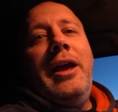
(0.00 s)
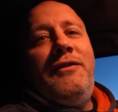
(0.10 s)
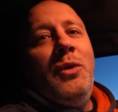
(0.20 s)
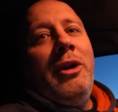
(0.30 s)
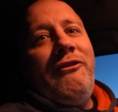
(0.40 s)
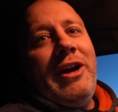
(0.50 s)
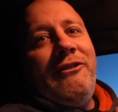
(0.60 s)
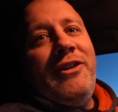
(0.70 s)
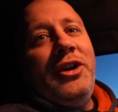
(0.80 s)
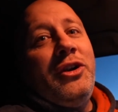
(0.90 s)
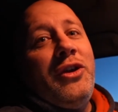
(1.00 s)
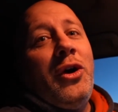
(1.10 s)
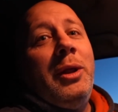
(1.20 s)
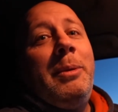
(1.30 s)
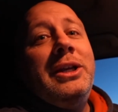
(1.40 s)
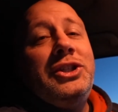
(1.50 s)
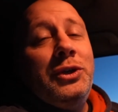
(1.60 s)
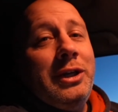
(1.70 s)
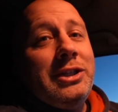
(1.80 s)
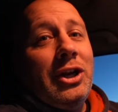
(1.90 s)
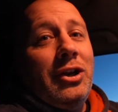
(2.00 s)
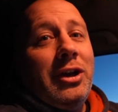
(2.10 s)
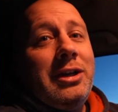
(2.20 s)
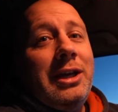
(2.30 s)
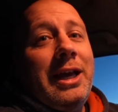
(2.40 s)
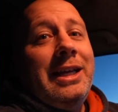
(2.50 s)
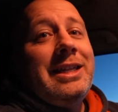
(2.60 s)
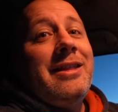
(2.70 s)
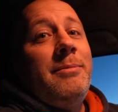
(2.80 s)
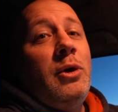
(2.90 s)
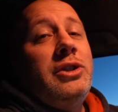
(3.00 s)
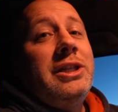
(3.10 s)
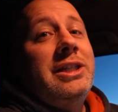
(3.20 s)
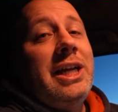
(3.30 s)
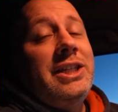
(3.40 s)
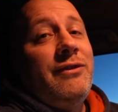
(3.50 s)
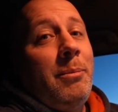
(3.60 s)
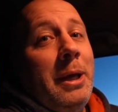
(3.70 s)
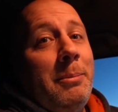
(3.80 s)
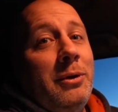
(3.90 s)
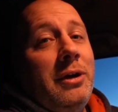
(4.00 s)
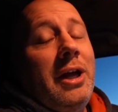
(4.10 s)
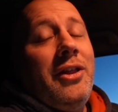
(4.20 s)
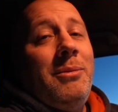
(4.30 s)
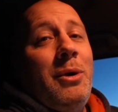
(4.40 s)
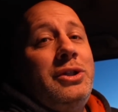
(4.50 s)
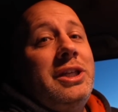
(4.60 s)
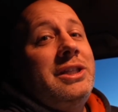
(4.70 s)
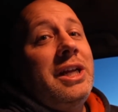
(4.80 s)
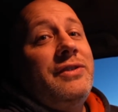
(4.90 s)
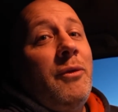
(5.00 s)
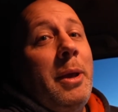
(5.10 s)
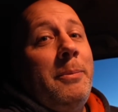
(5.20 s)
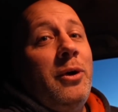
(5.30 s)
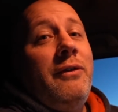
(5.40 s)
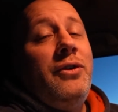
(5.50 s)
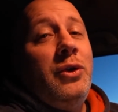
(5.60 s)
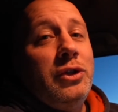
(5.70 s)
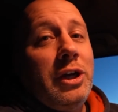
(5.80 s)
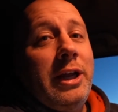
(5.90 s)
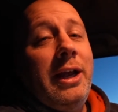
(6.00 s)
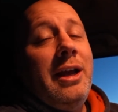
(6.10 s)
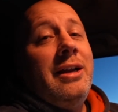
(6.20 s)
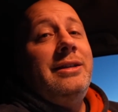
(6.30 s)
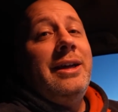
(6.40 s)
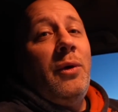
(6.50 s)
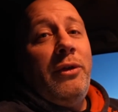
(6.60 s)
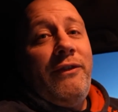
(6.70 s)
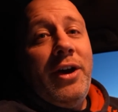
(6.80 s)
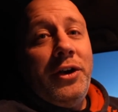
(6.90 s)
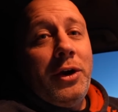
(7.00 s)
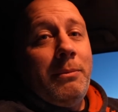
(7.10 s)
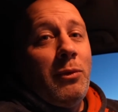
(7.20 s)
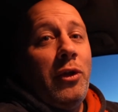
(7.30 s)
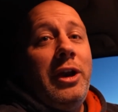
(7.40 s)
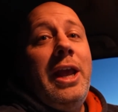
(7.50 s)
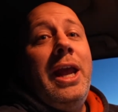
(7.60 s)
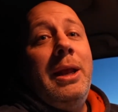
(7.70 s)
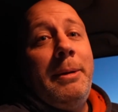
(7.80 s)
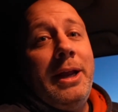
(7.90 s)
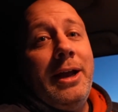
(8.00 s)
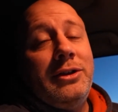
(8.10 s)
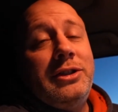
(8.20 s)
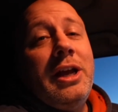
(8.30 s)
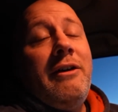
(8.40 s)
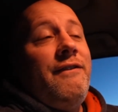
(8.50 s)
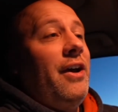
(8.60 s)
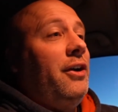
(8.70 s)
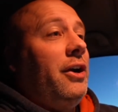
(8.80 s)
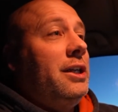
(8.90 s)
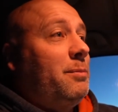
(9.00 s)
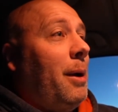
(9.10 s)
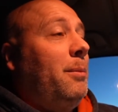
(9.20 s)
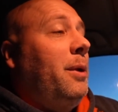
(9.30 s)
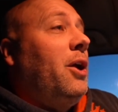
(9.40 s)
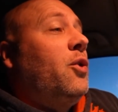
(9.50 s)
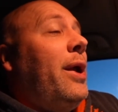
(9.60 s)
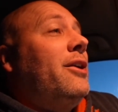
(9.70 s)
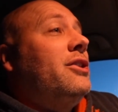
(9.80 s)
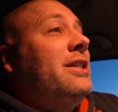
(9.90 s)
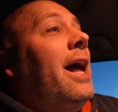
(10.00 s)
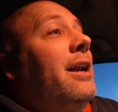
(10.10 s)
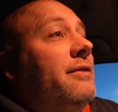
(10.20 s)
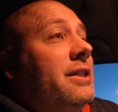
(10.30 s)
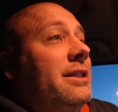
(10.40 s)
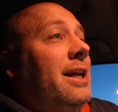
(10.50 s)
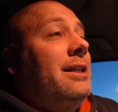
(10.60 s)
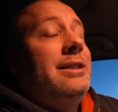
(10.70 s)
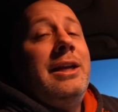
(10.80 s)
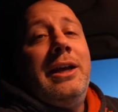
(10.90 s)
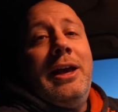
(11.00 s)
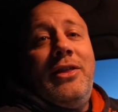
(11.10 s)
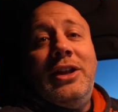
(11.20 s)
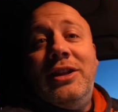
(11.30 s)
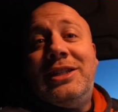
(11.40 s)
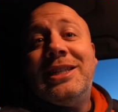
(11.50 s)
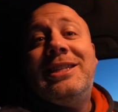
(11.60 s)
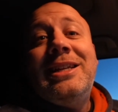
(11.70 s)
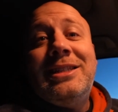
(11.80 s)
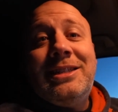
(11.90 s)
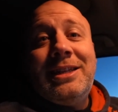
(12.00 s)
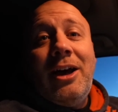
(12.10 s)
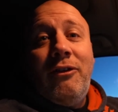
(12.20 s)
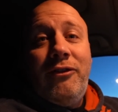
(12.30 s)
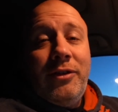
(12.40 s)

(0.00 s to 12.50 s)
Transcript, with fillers: If you want to find failure, the only place you need to look is at the most successful people. The most successful people have usually dealt with failure more than anybody else. Failure is probably a greater sign of success than the success itself.